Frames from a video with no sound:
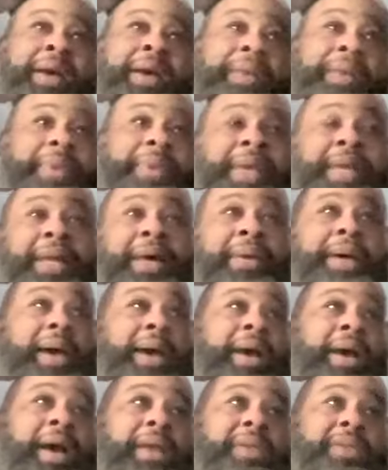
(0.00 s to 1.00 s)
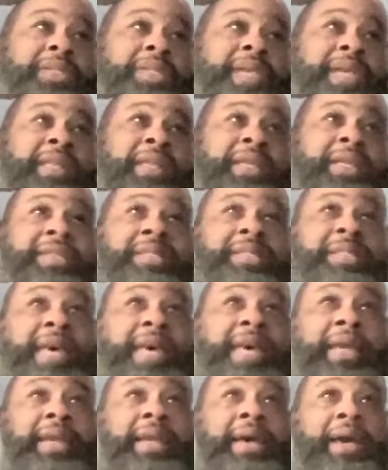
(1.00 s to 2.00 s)
up, man, I'll say this,
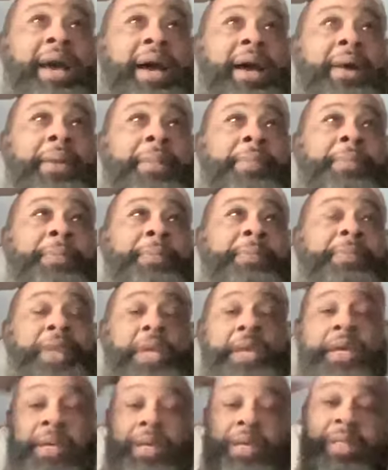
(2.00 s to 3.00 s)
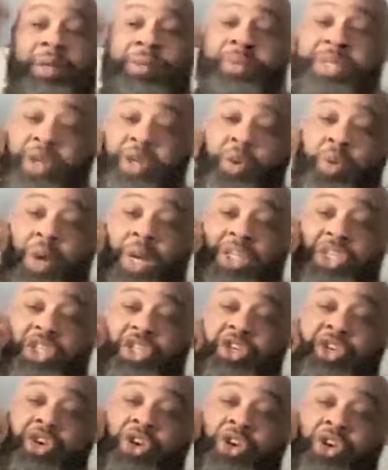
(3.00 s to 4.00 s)
that there was a
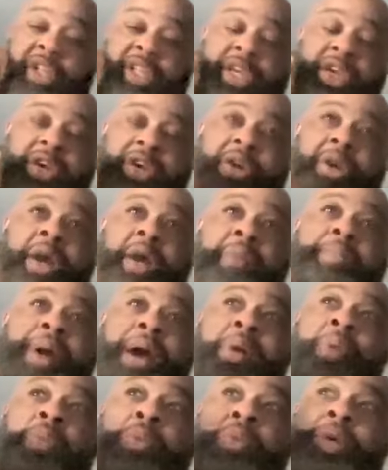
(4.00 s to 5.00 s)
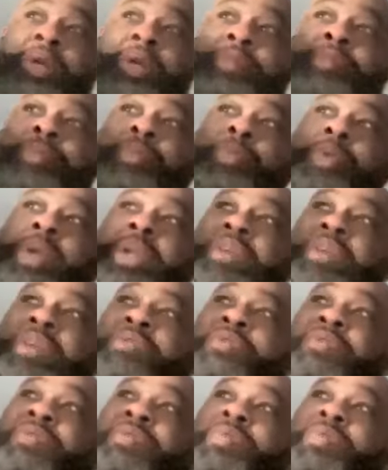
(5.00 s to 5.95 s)
question earlier about what if